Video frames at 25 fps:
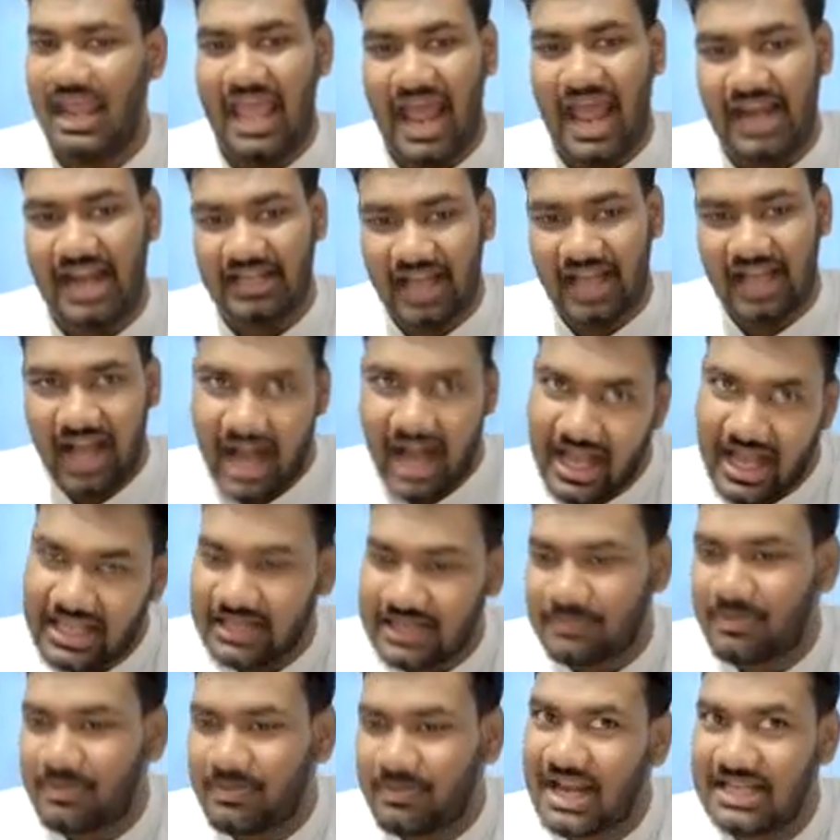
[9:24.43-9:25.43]
At
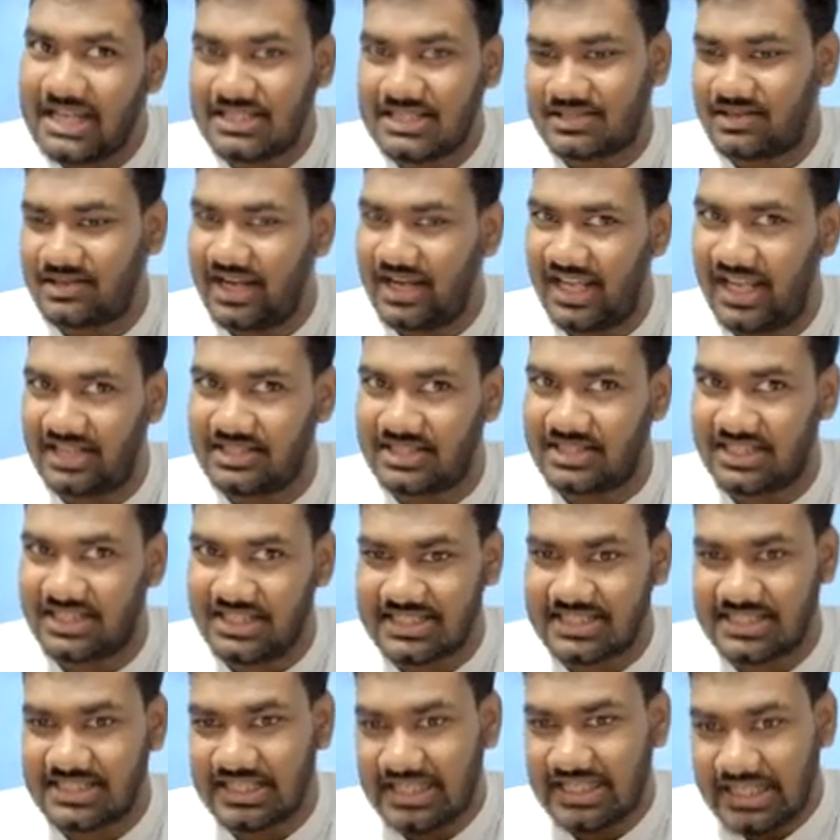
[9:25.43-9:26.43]
higher price
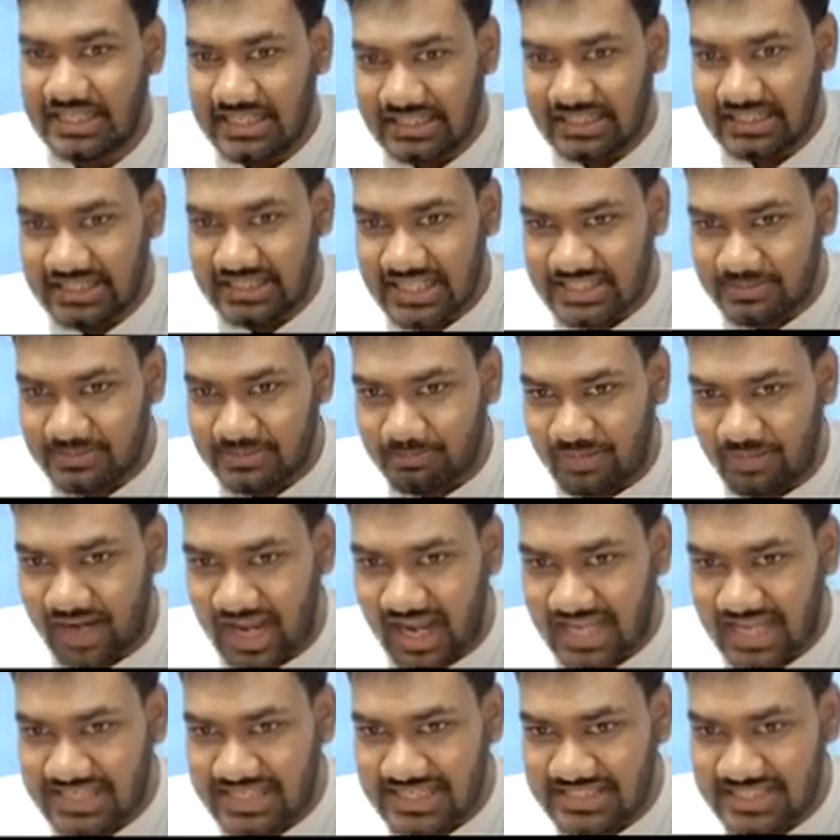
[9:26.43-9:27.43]
ranges, this
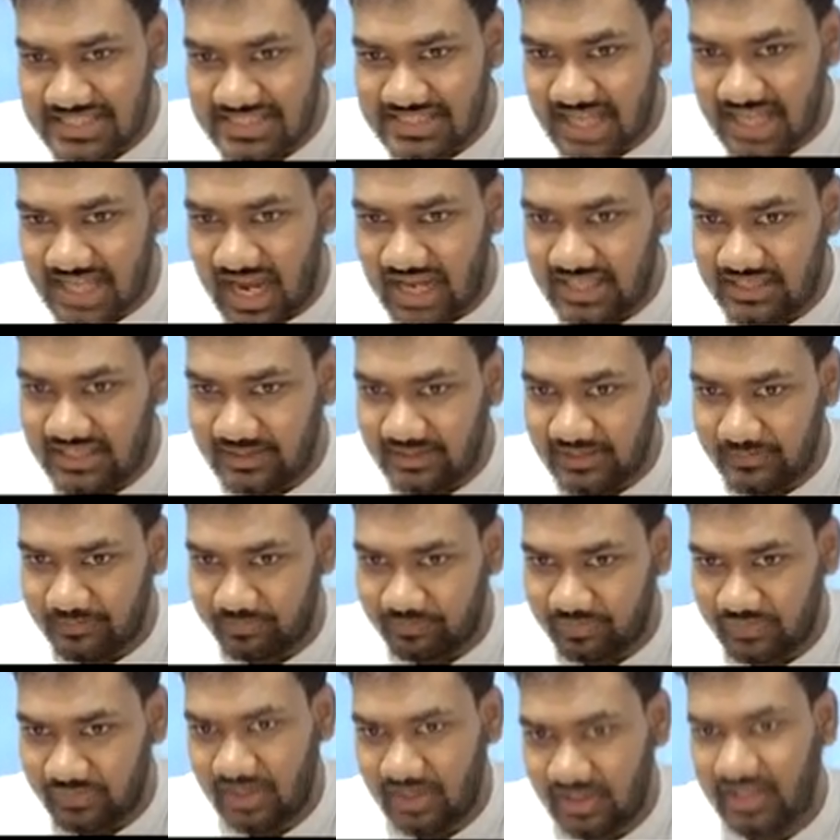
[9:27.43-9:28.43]
price is high.
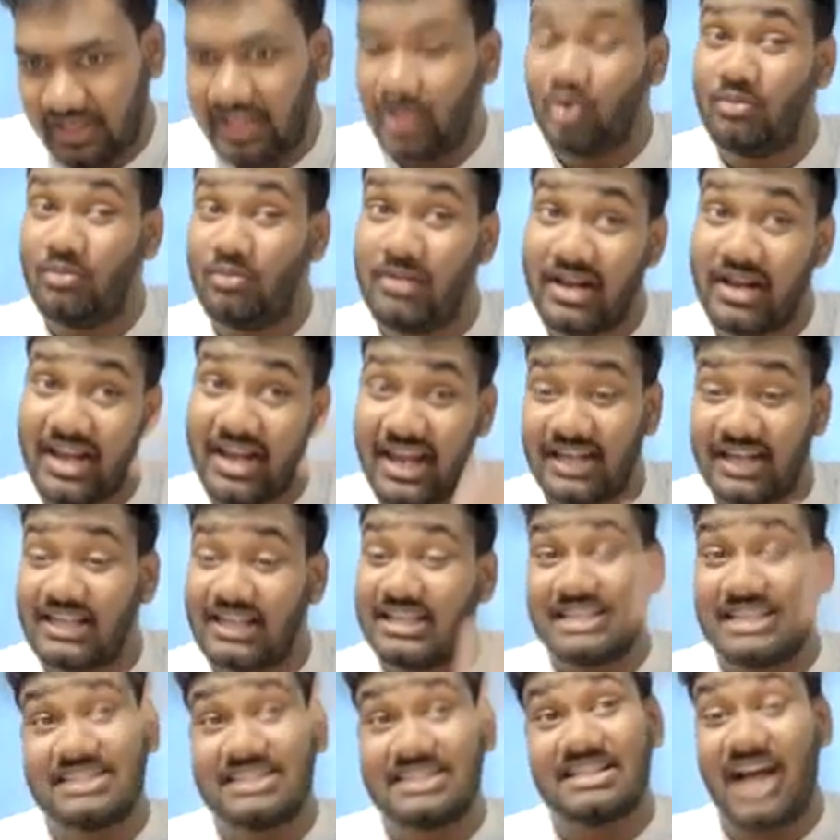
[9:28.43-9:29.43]
Numerator
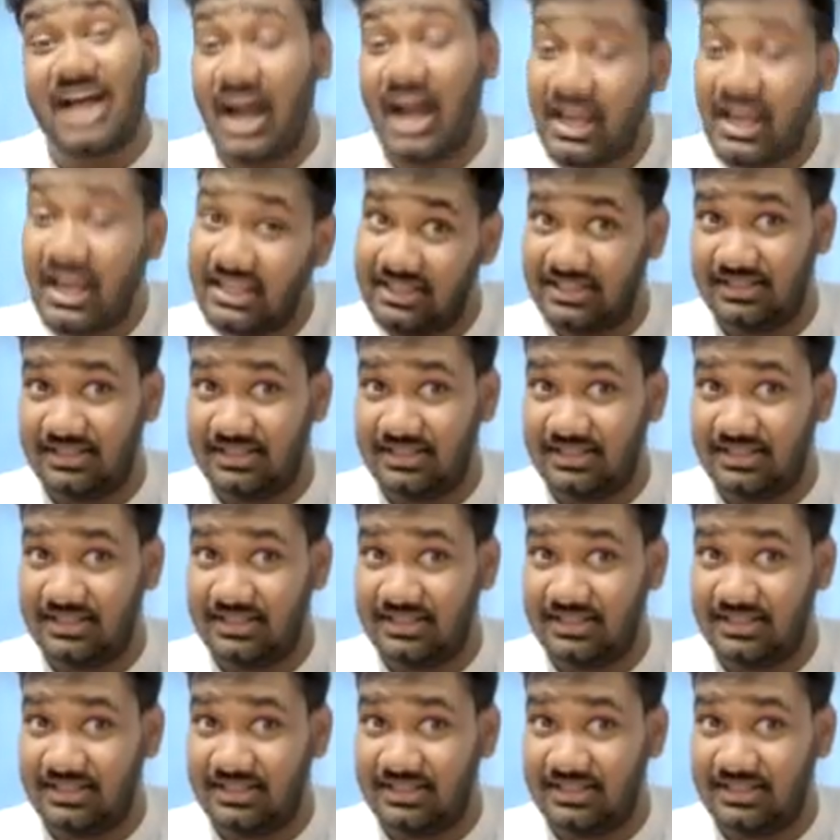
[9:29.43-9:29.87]
is high.